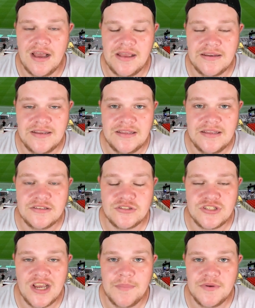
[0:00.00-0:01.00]
In the
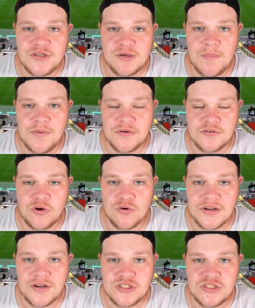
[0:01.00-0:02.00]
Championship, I put
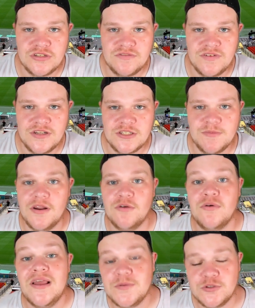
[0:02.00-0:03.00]
Norwich to finish below
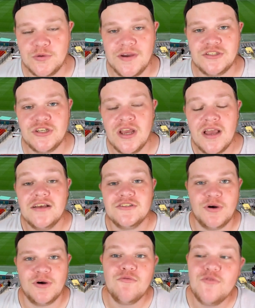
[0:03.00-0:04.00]
Ipswich.
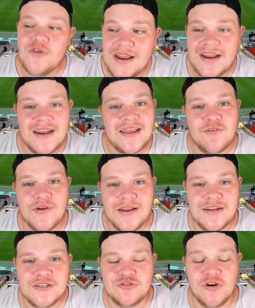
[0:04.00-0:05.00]
So I
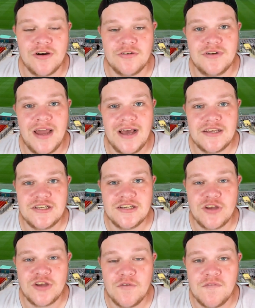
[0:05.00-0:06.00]
really struggled last year.
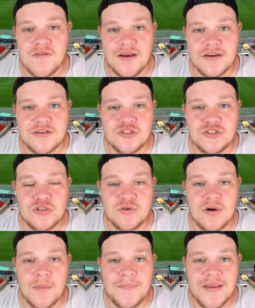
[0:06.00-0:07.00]
So hopefully I can do
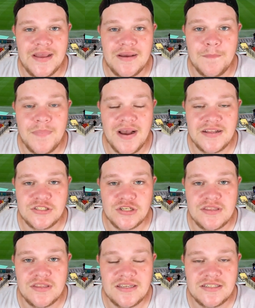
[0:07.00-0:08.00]
a bit better
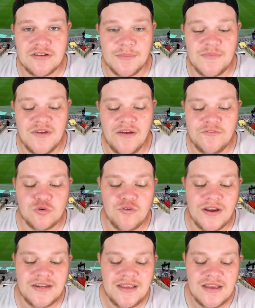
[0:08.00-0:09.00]
this time. If you haven't
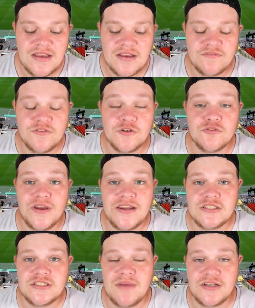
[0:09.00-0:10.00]
already, feel free to
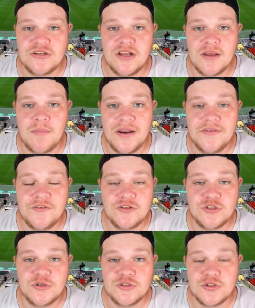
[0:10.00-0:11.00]
smash the like button if you
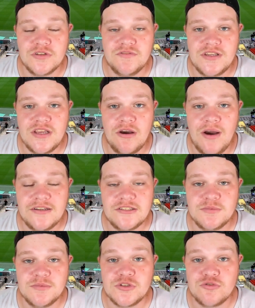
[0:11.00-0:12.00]
do enjoy the video, and
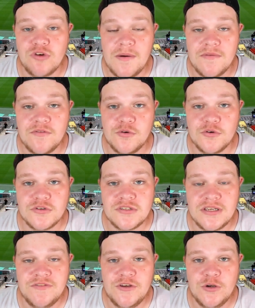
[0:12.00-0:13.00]
subscribe, of course,
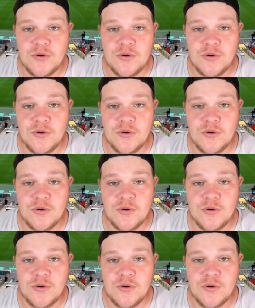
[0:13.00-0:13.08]
if you are